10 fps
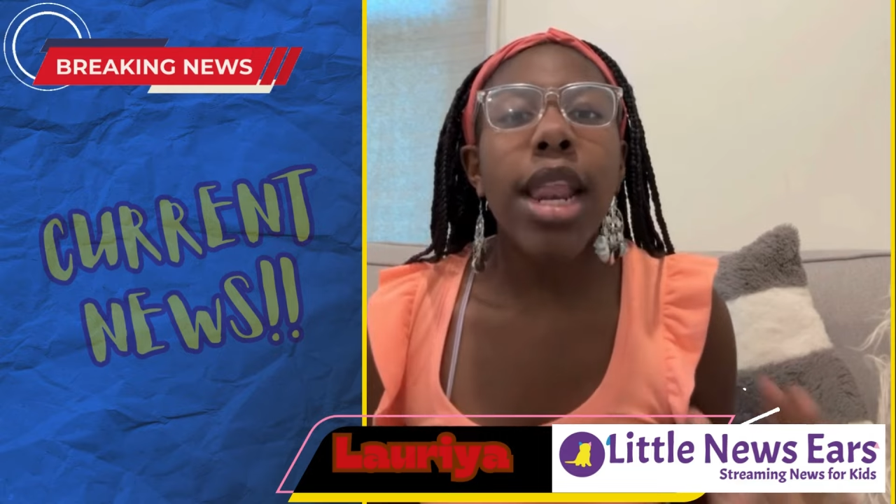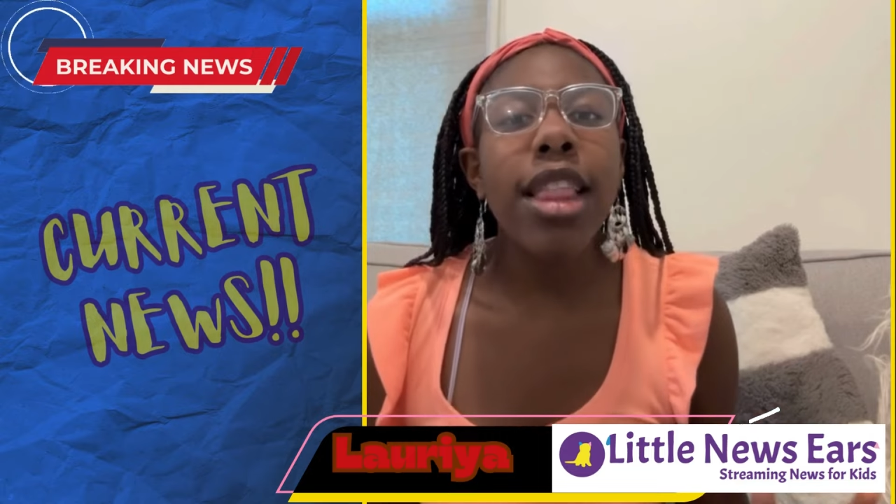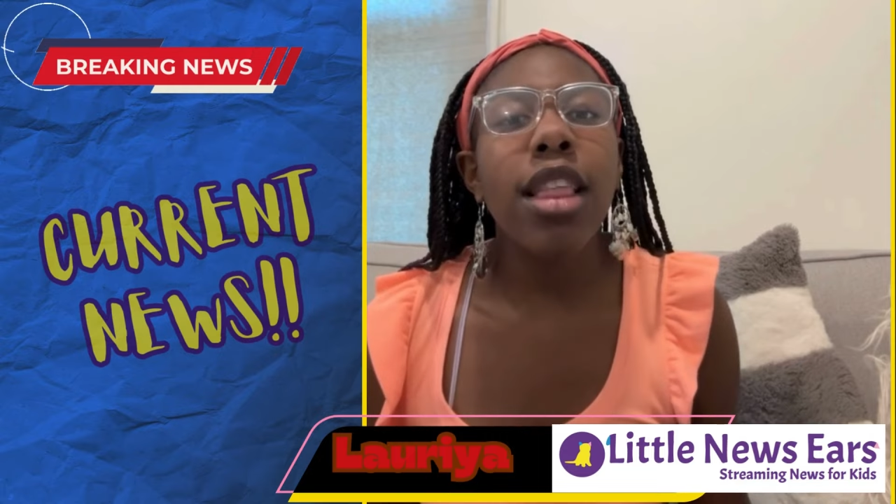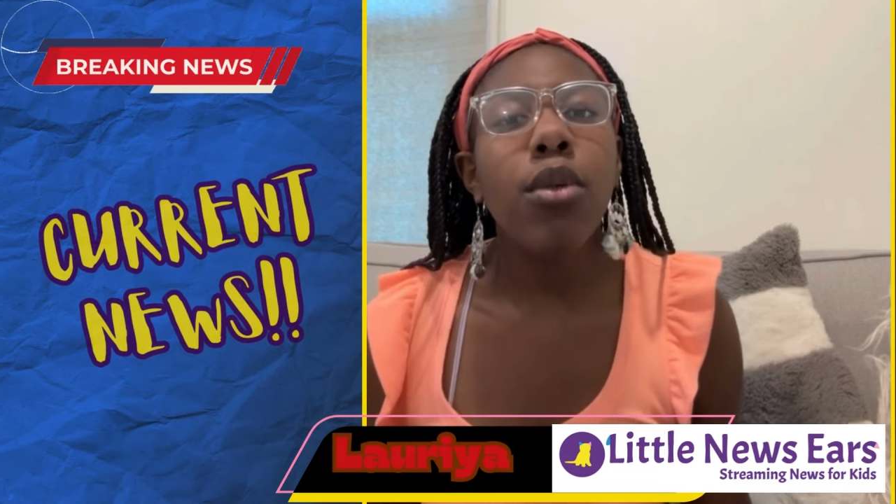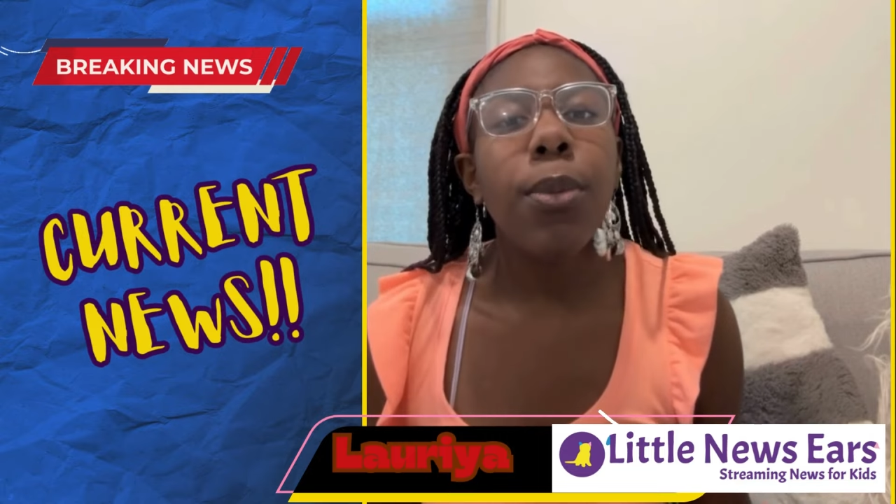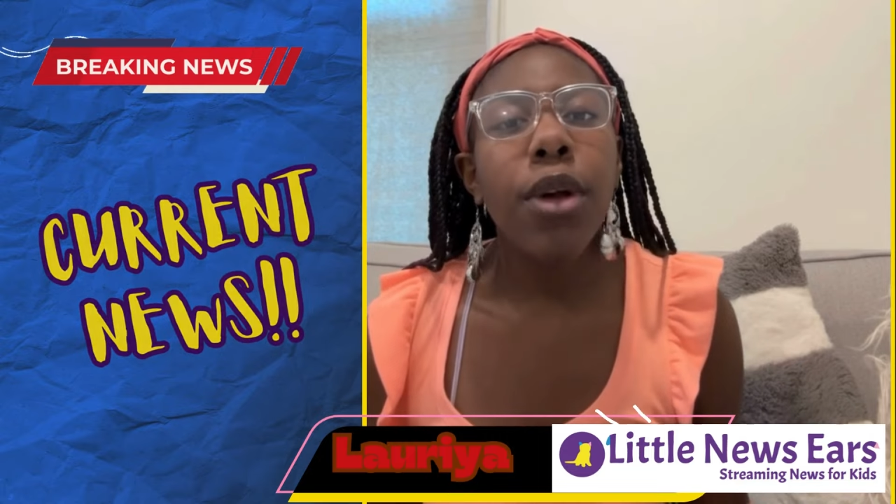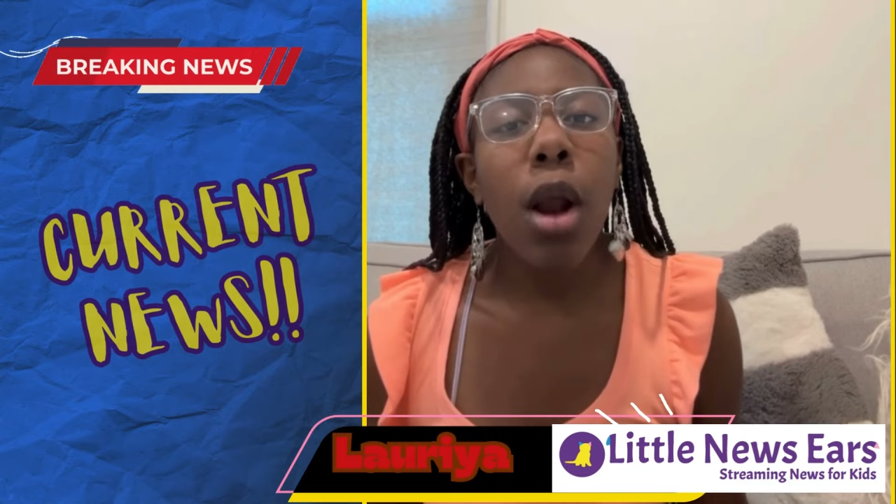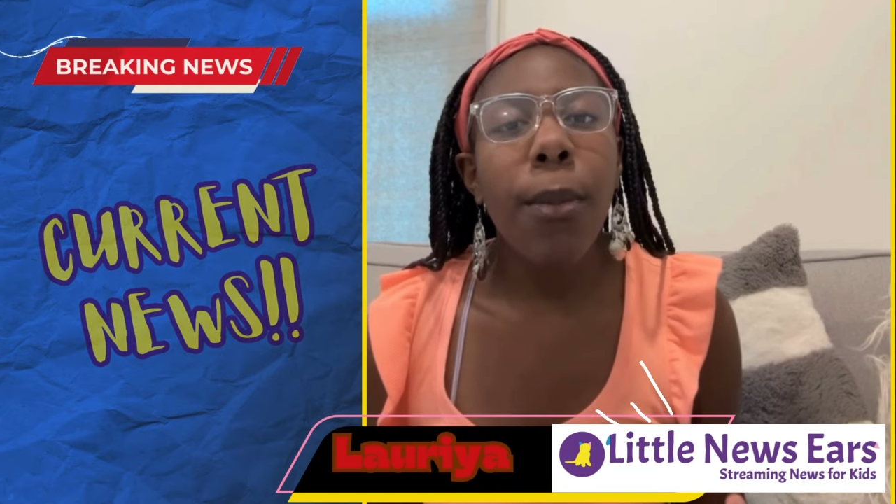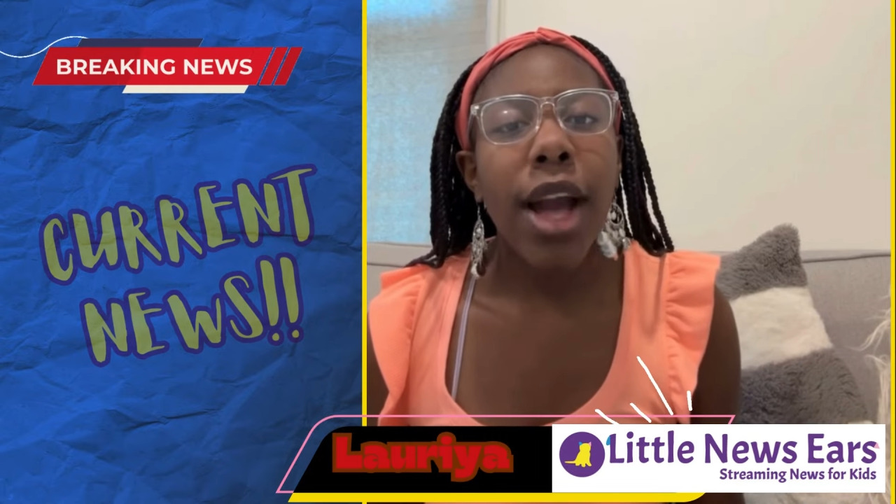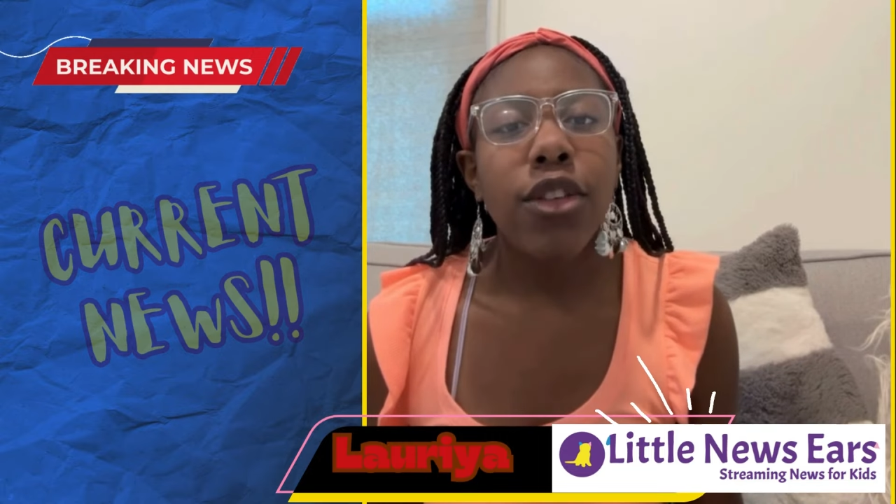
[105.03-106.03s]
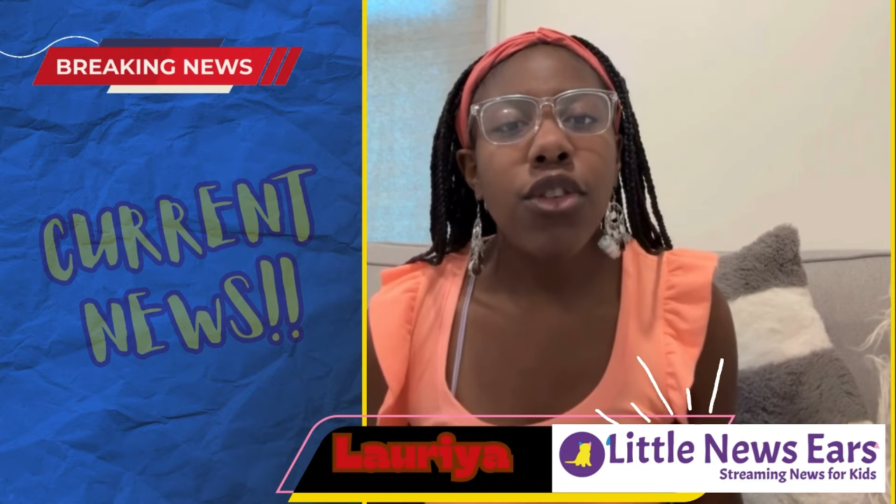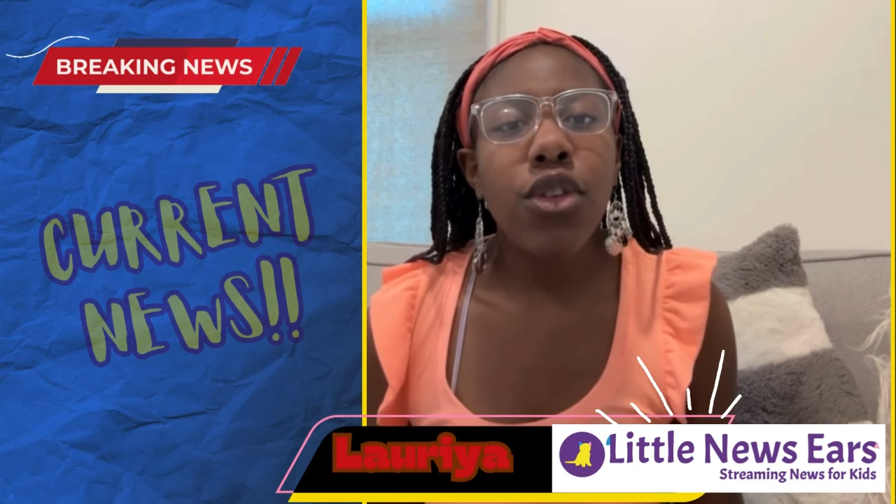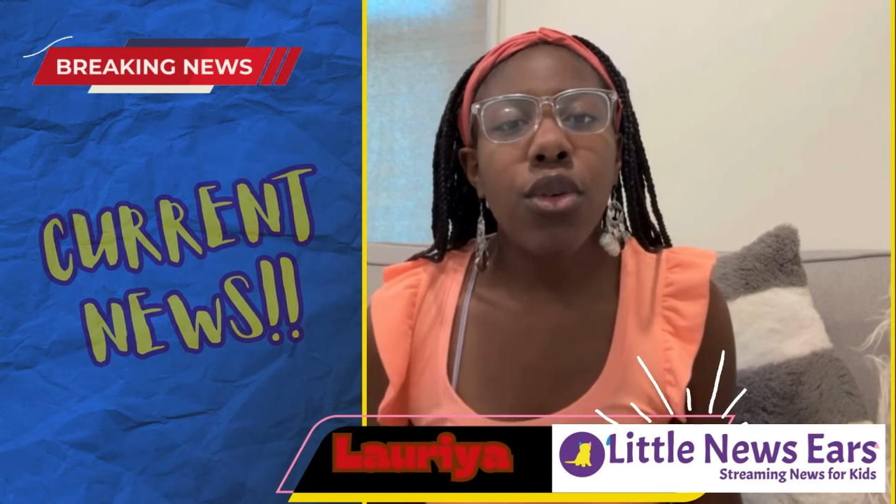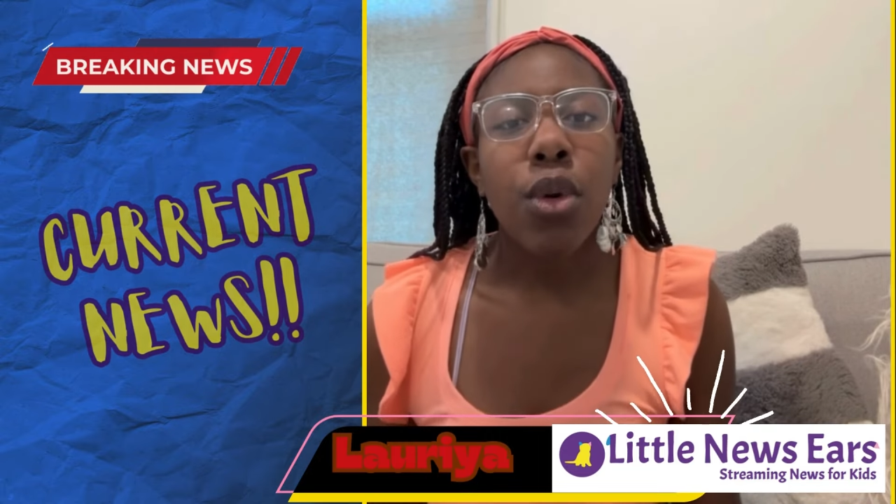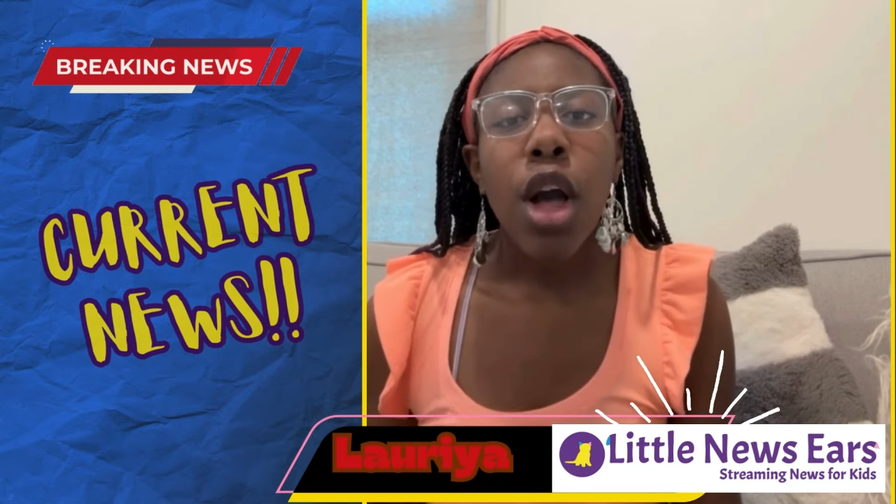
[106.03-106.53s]
anything we put our minds
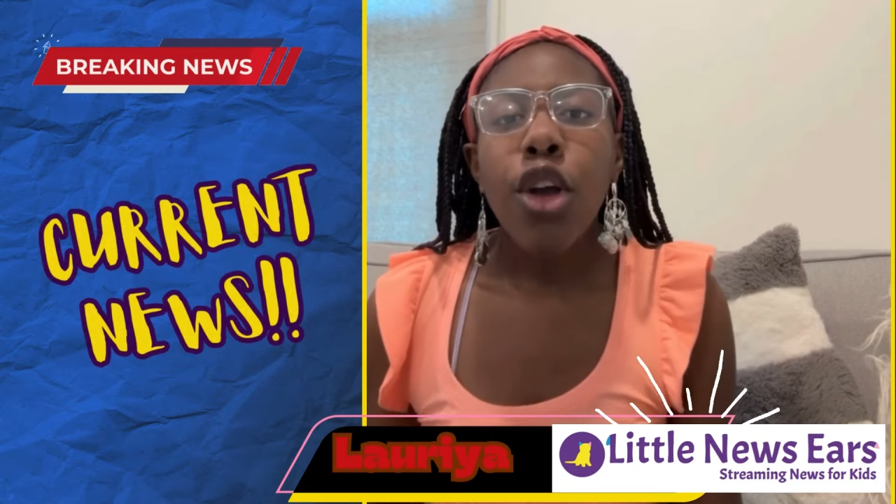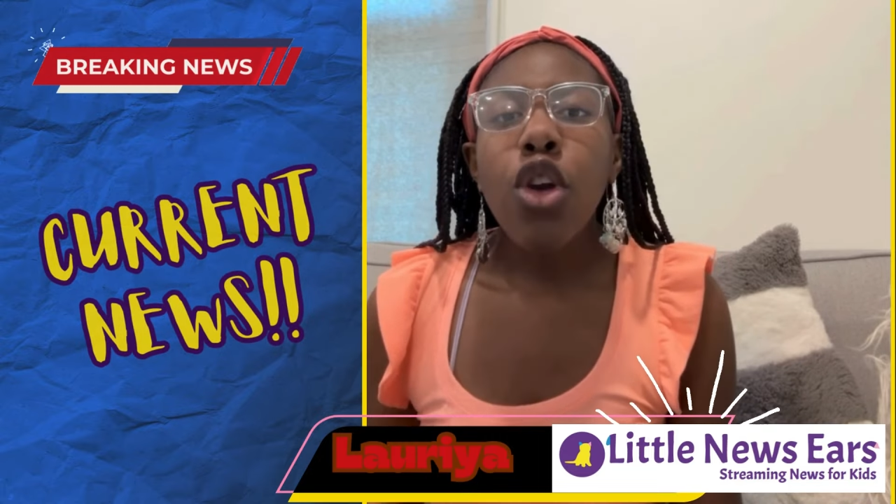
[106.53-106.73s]
to,